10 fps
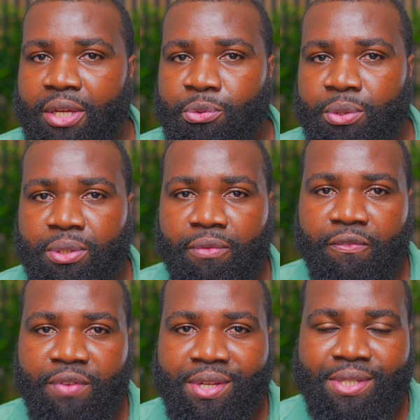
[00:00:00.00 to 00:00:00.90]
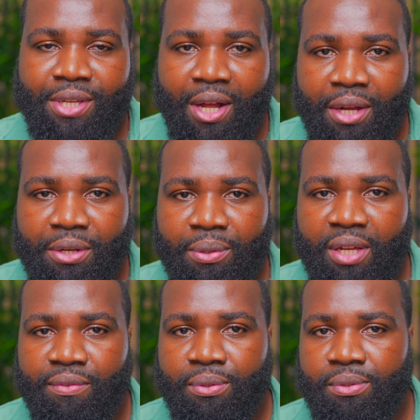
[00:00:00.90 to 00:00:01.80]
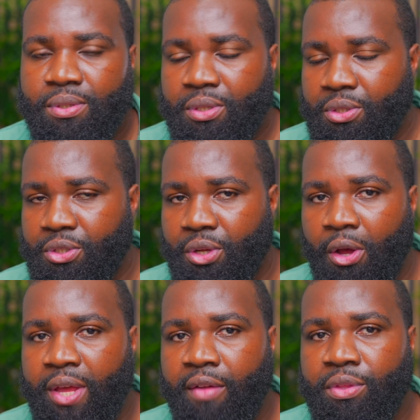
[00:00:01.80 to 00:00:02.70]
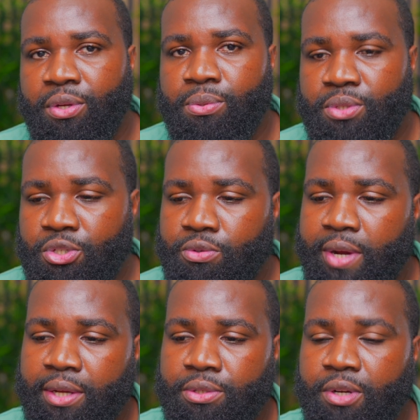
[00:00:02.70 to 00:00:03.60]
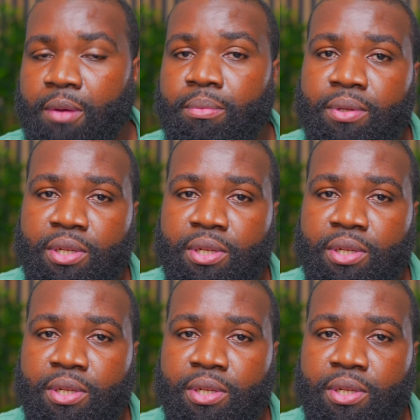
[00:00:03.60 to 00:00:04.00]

you want to fix the audio levels, all you have to do is just drag and drop.